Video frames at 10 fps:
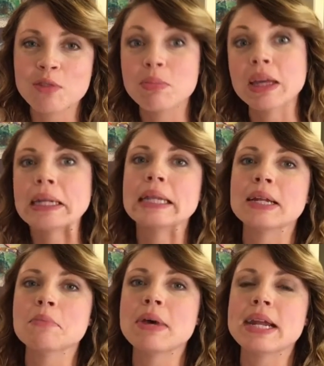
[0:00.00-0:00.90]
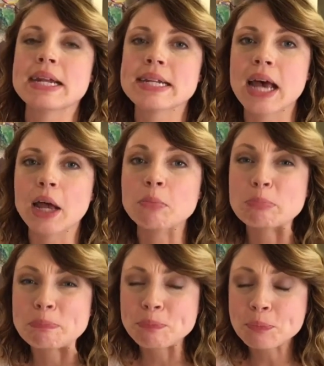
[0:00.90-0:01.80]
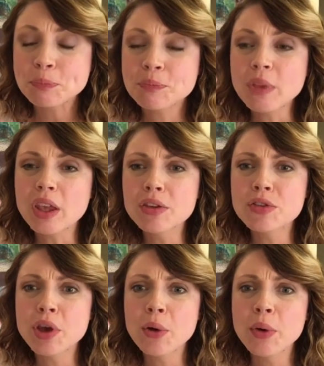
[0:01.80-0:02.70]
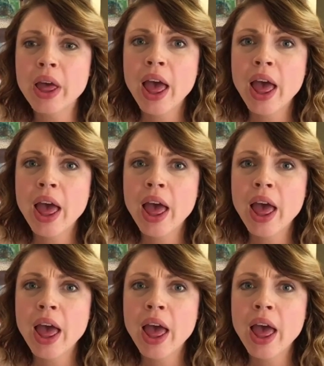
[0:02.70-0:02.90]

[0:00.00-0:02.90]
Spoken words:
of build a little bit at a time. So